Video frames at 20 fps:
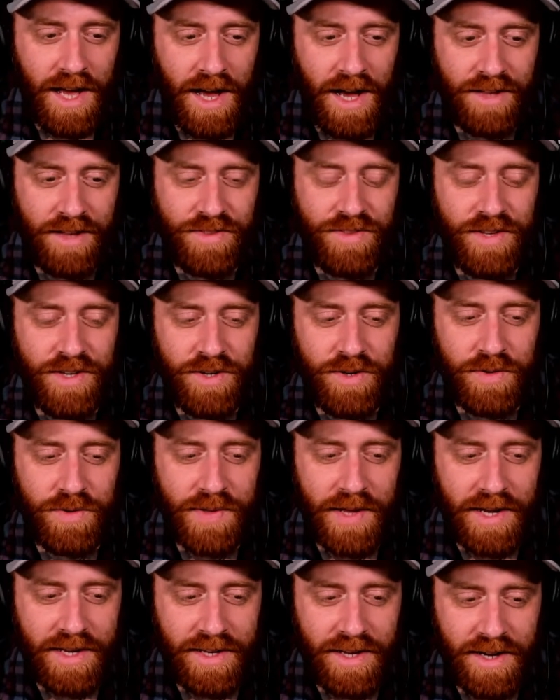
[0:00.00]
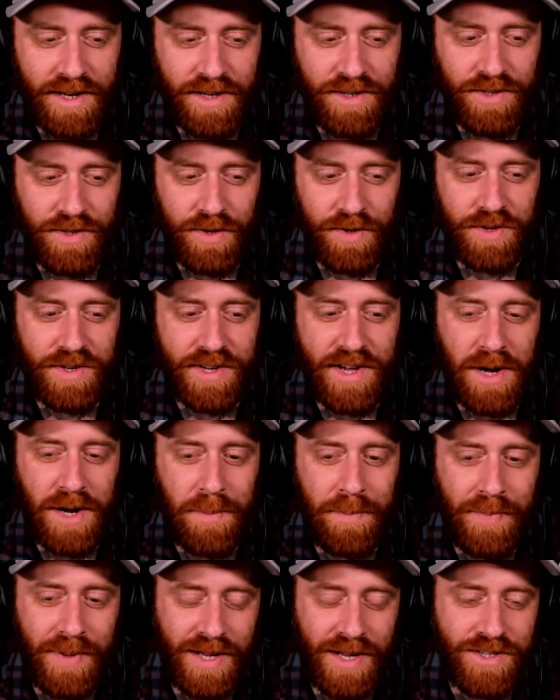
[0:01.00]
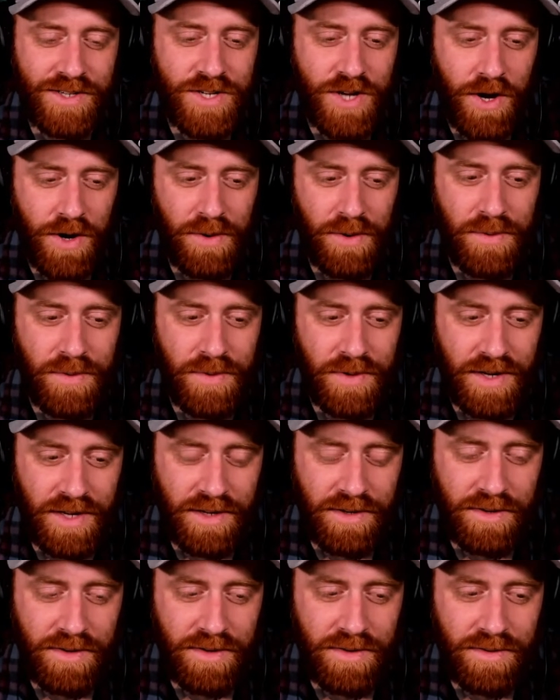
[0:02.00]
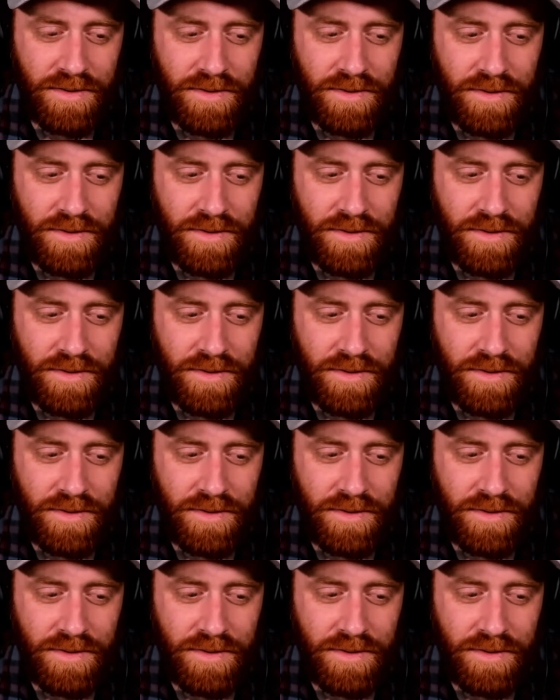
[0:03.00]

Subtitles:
I think you're like, you got a big toe in.